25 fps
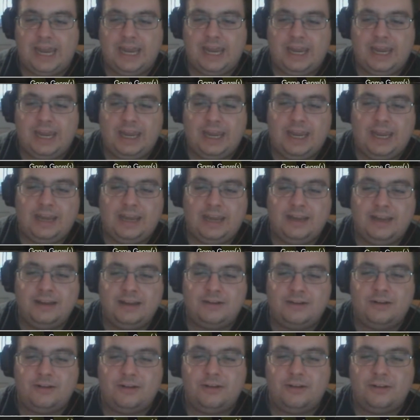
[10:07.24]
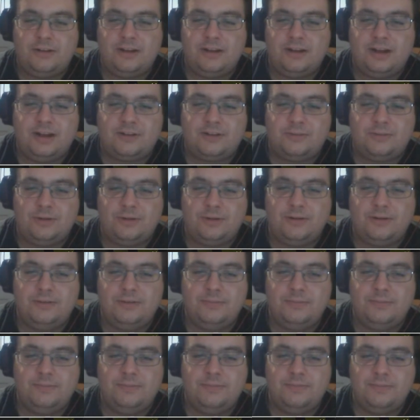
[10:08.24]
Dang! Got it on the last
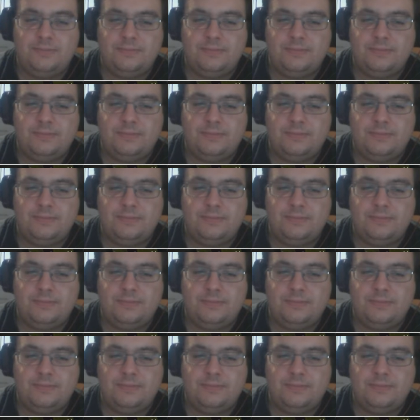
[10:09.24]
one.